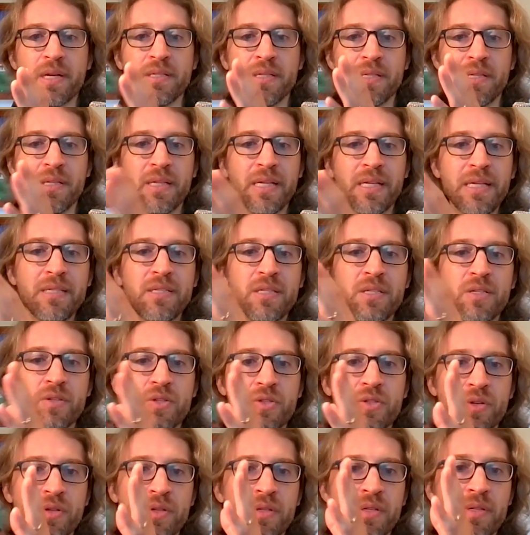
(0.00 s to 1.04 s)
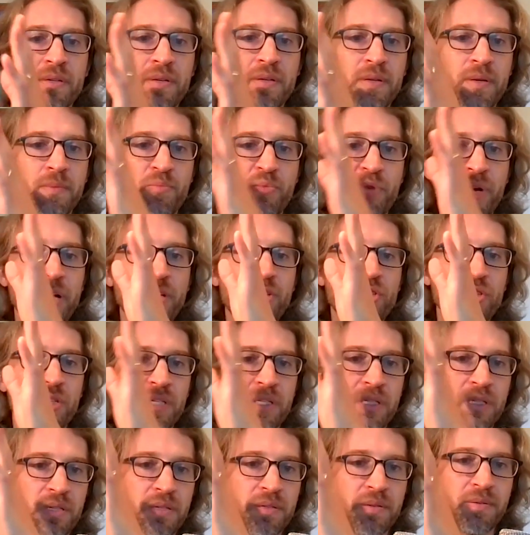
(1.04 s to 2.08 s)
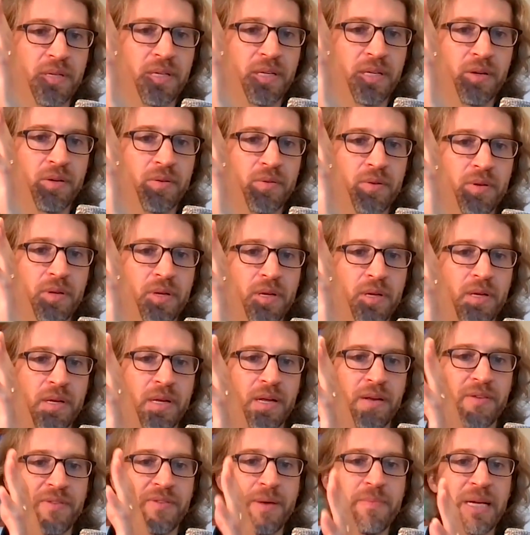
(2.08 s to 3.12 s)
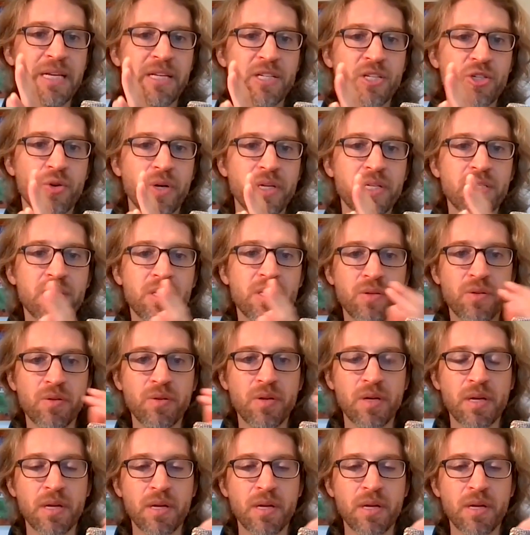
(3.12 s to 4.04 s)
leads to certain branches. If I make a choice to